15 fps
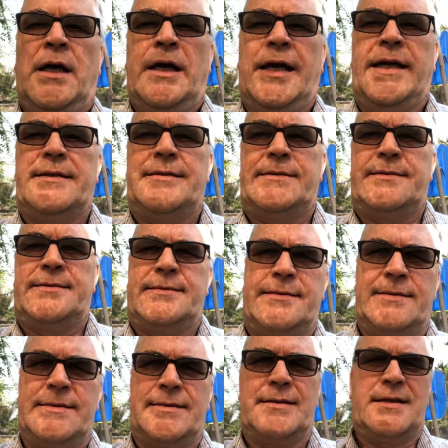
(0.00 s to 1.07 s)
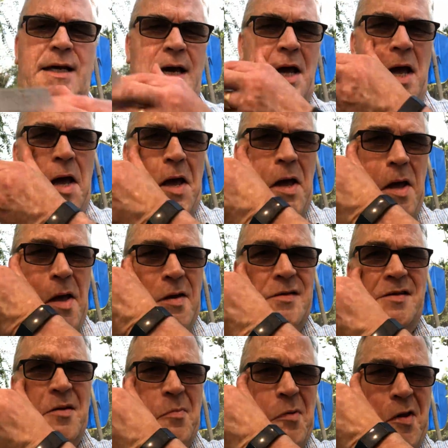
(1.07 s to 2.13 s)
It's
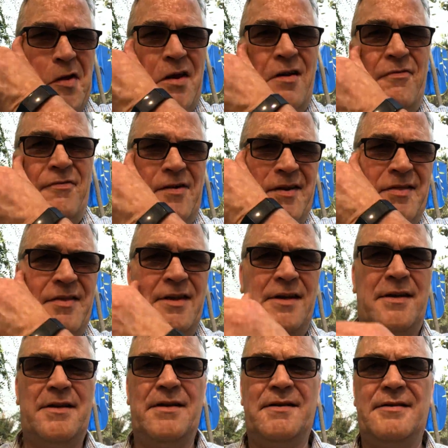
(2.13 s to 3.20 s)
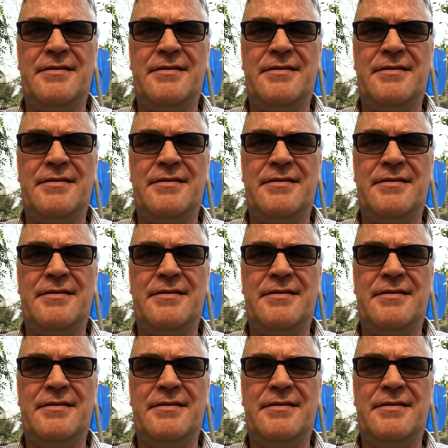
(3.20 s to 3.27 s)
simple enough, I think.